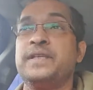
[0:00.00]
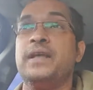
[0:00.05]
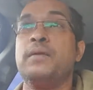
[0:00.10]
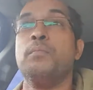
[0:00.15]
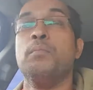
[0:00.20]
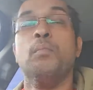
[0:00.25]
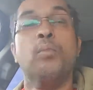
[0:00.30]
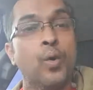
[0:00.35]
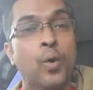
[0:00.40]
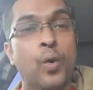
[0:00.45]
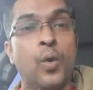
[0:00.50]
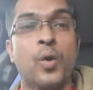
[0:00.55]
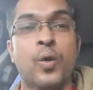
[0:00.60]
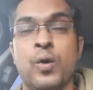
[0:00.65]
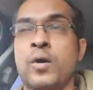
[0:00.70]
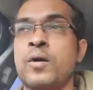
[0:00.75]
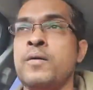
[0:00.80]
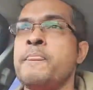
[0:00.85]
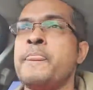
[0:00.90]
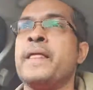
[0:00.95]
more
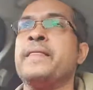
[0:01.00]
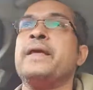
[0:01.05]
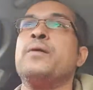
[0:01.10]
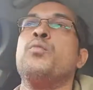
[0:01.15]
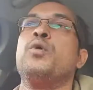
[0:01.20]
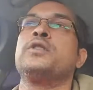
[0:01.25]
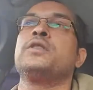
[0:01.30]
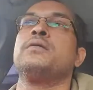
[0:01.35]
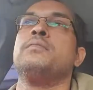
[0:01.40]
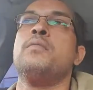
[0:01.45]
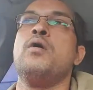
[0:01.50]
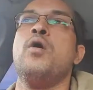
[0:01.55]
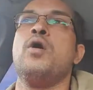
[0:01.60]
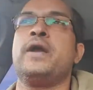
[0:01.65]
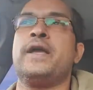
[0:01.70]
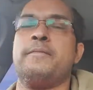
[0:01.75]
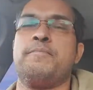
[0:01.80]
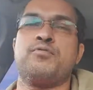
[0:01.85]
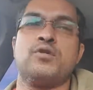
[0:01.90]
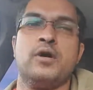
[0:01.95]
than what the market
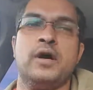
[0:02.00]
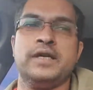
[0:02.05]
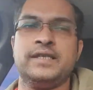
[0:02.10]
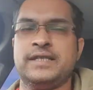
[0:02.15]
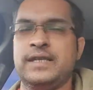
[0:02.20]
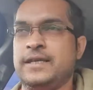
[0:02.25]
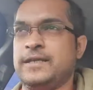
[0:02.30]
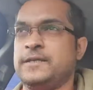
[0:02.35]
price is.